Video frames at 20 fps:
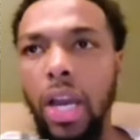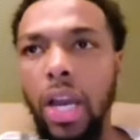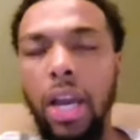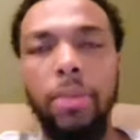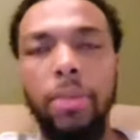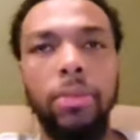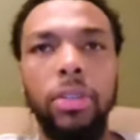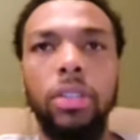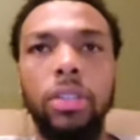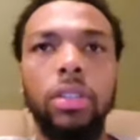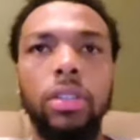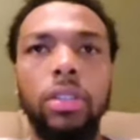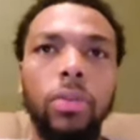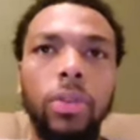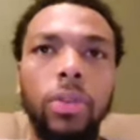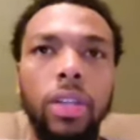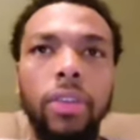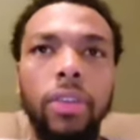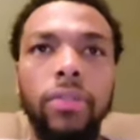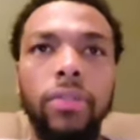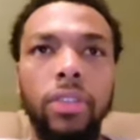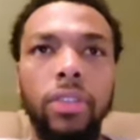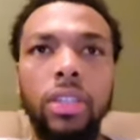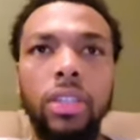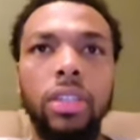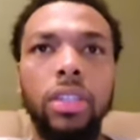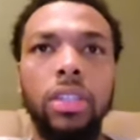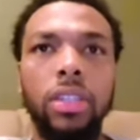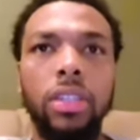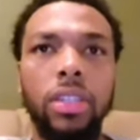accomplish it or whatever it
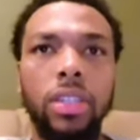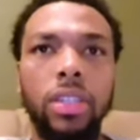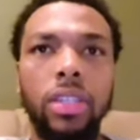is.